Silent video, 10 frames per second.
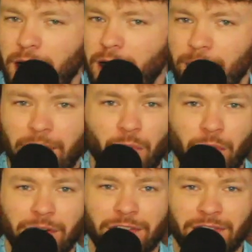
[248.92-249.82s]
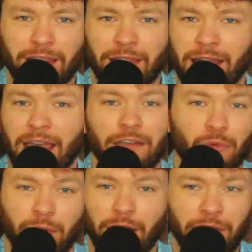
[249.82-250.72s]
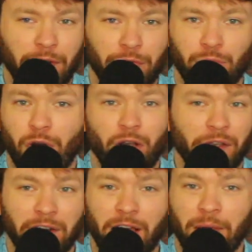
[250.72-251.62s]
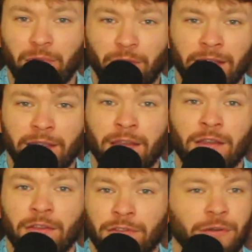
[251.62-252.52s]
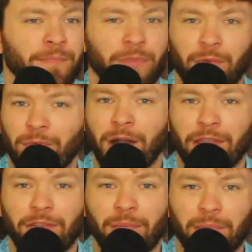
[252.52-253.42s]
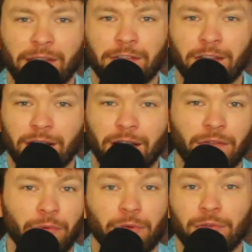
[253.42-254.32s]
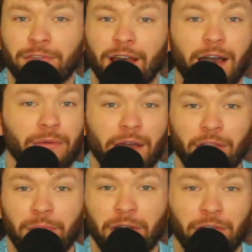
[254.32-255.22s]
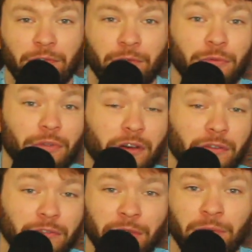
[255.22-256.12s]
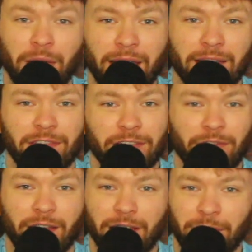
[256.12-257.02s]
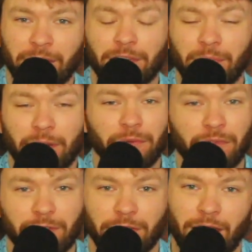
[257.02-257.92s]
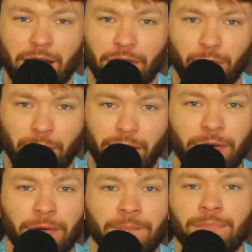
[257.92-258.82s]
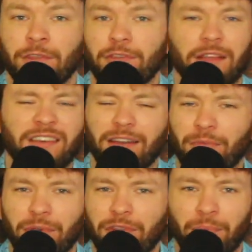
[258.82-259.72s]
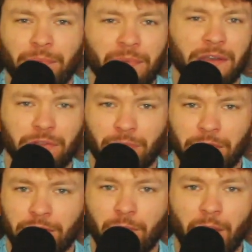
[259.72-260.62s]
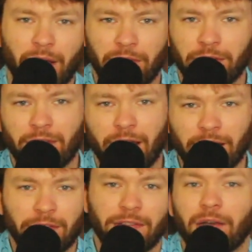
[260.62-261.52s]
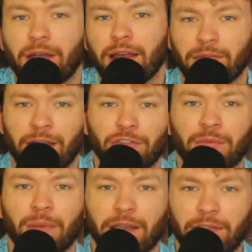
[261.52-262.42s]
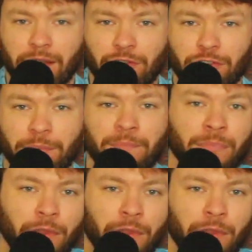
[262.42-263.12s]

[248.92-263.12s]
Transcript: I'm not one to say that everyone out there is wrong and I'm right. So rather than being stuck on the roots, I'd rather bear the fruits with all of you and see if I can make some money with this stock as well. So that's kind of really the biggest reason why this stock is now kind of catching my attention.